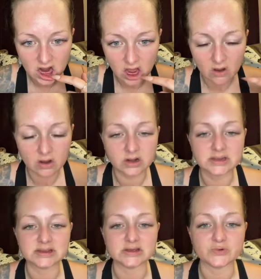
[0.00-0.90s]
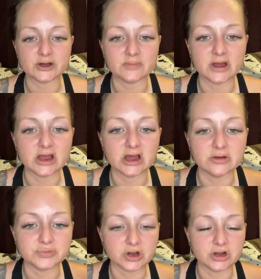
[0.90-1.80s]
I don't understand why my
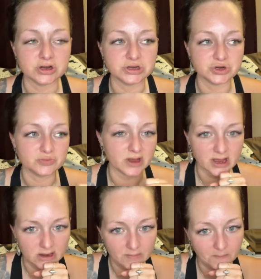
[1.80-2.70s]
gums hurt so bad.